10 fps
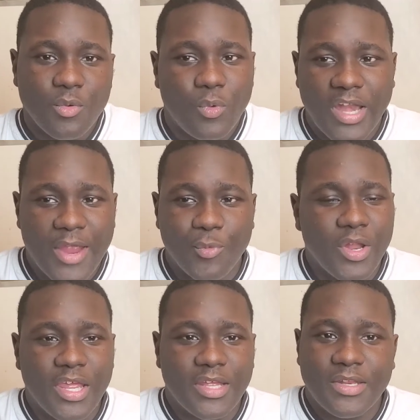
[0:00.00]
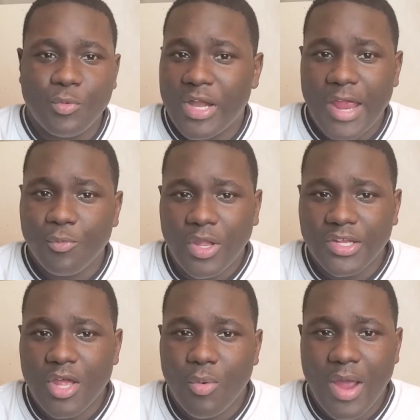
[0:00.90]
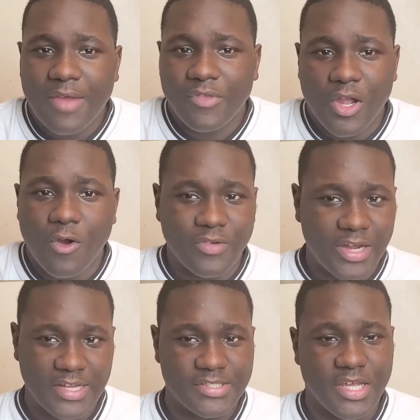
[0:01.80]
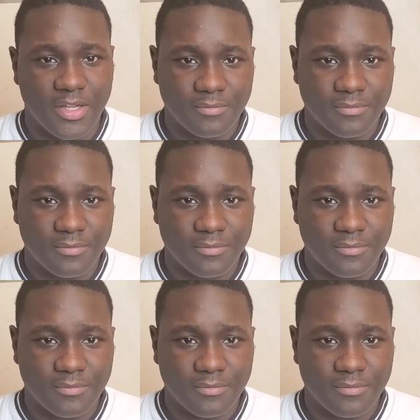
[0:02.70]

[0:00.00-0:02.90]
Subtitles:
when they really don't have the COVID-19?